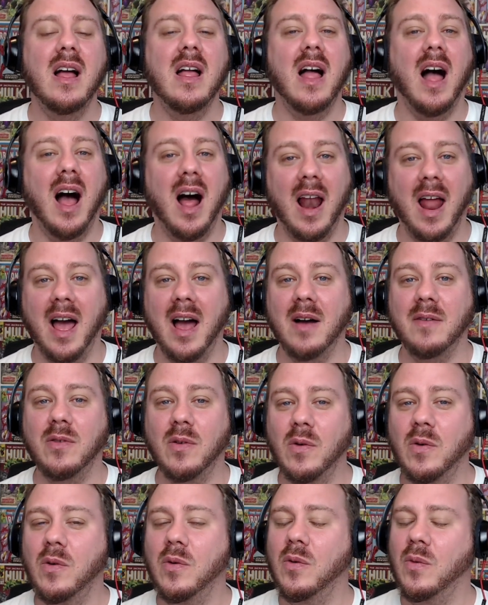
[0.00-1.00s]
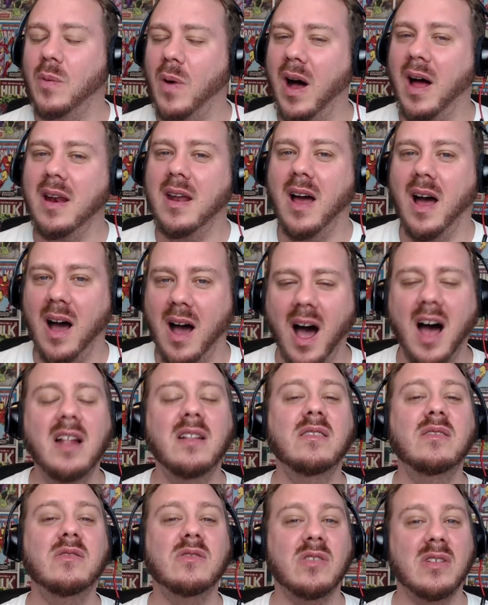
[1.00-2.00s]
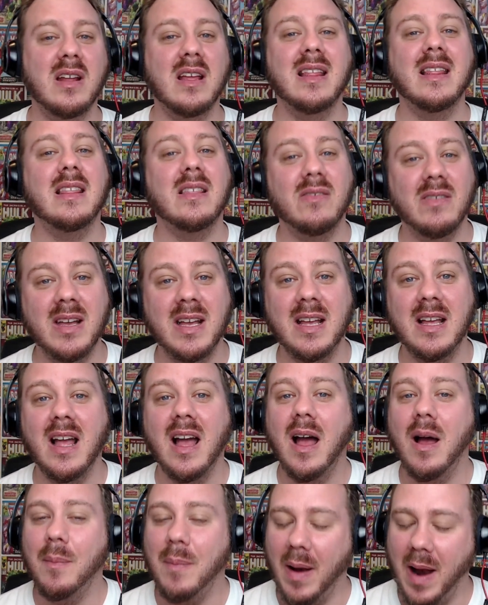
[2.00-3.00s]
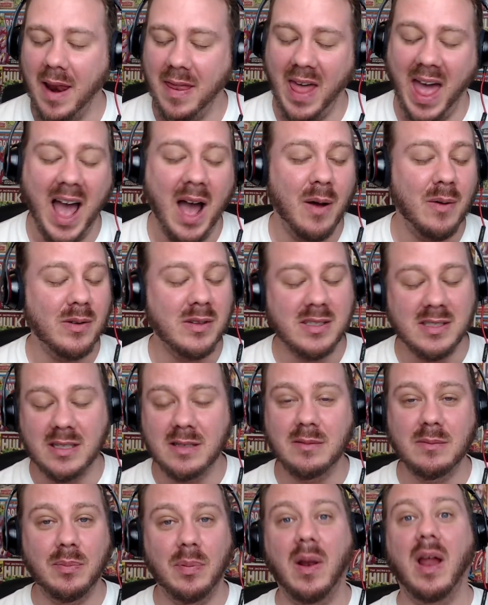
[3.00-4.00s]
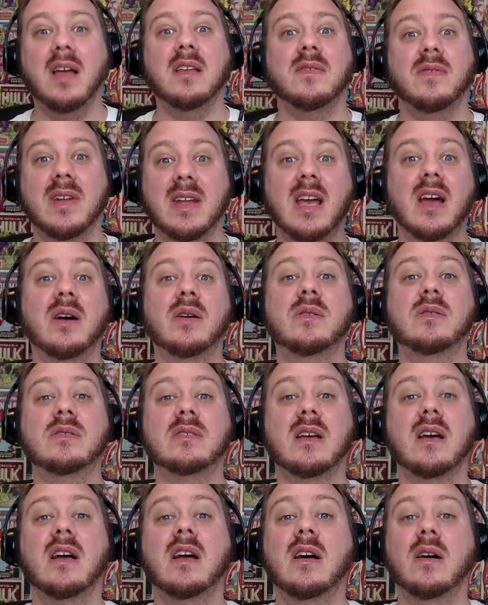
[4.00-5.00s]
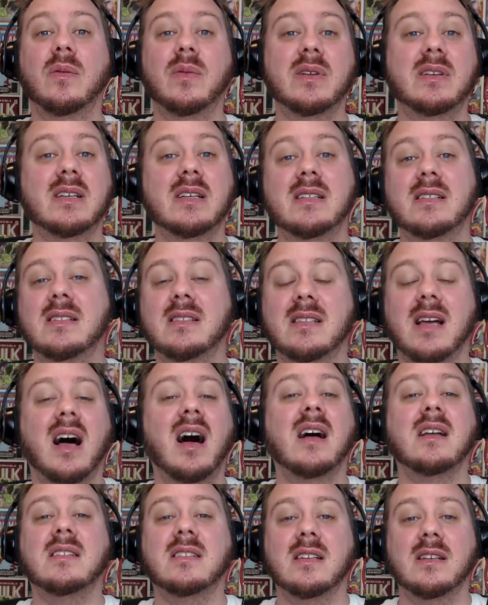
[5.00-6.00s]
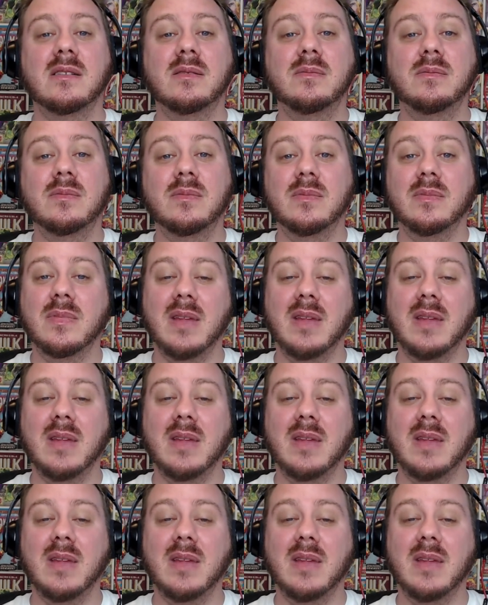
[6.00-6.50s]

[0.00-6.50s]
I'll have all 103,000 plus videos, which is awesome.